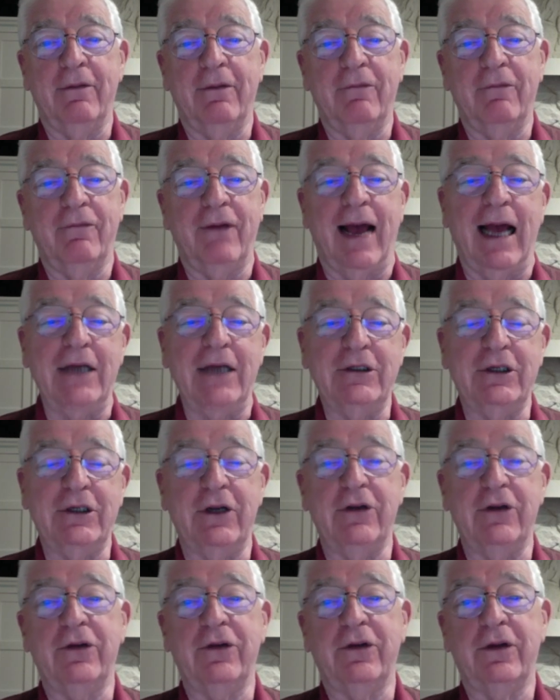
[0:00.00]

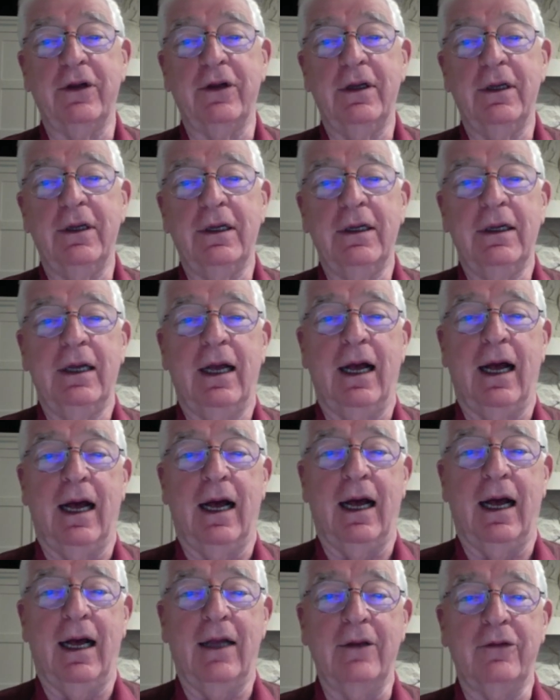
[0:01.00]
fascist,
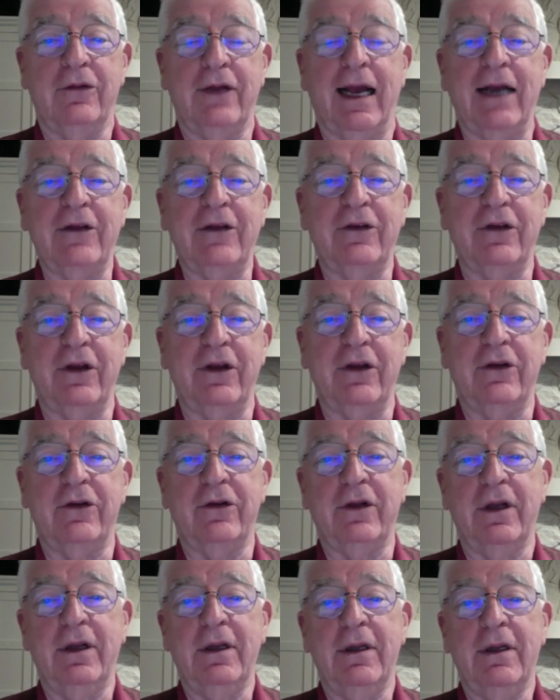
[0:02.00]
sexist,
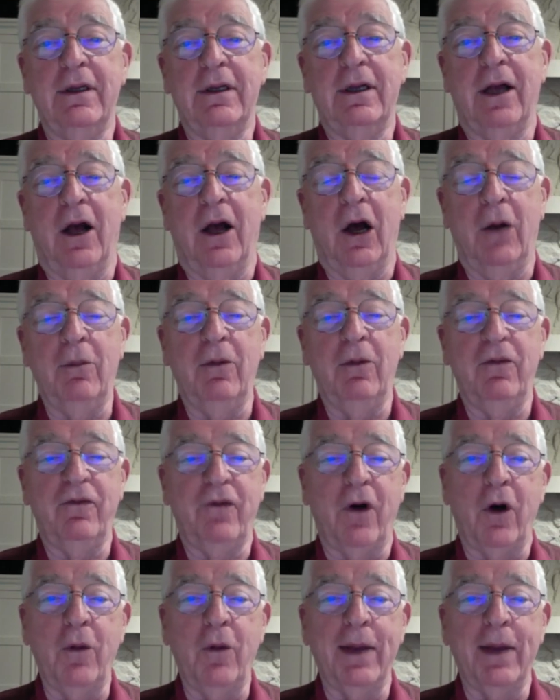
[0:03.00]

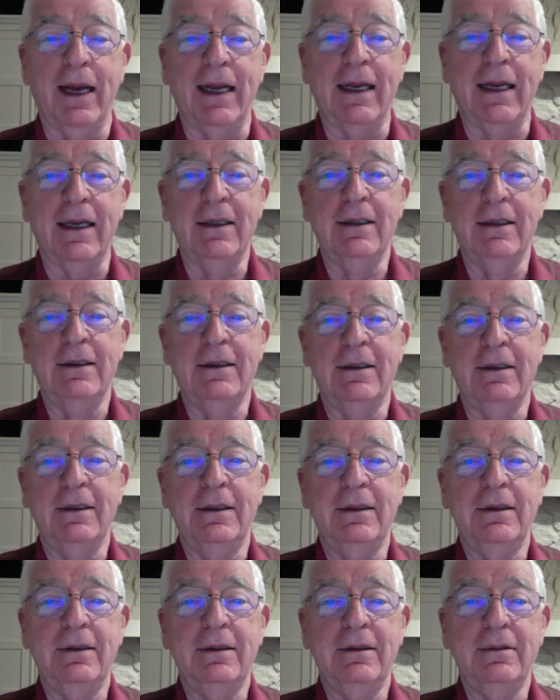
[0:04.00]
homophobic
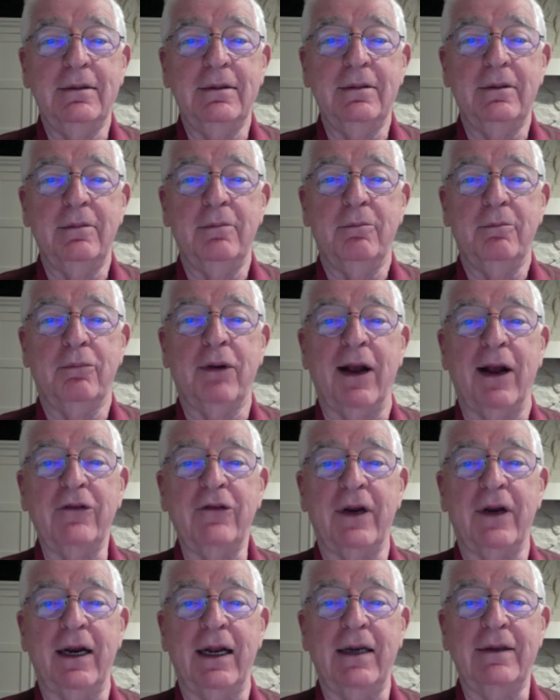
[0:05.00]

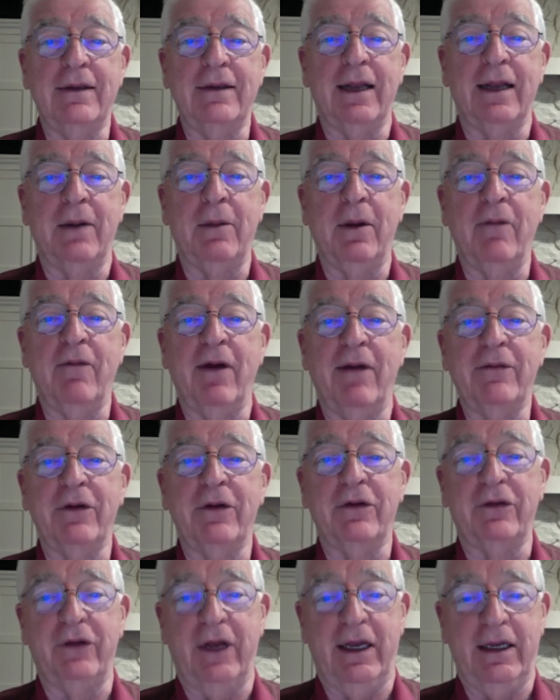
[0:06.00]
president that we've ever
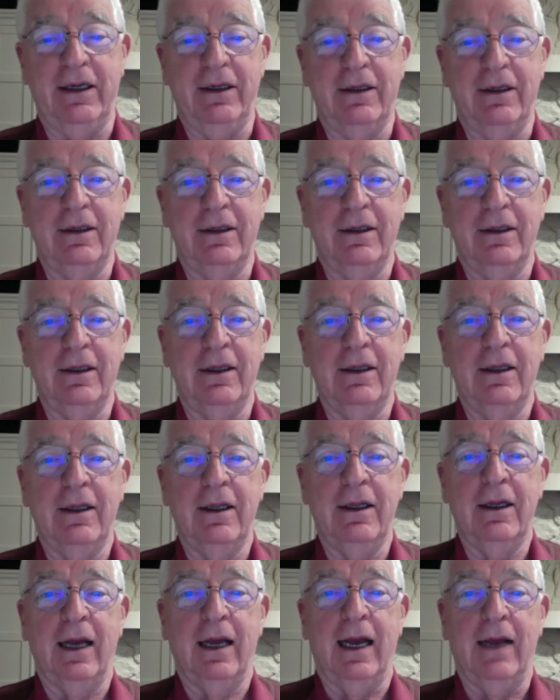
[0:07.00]
seen.
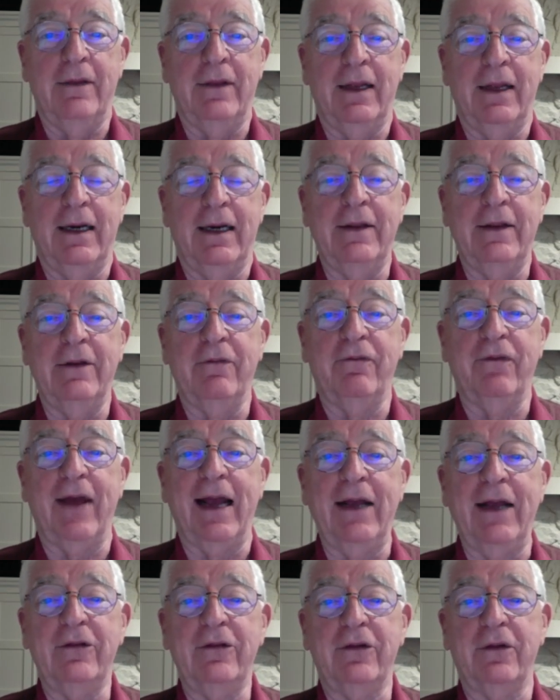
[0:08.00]
And that in the
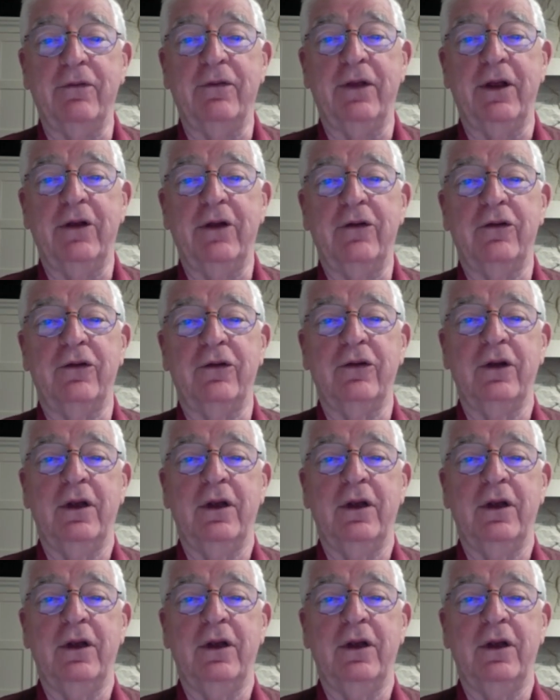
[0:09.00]
face of this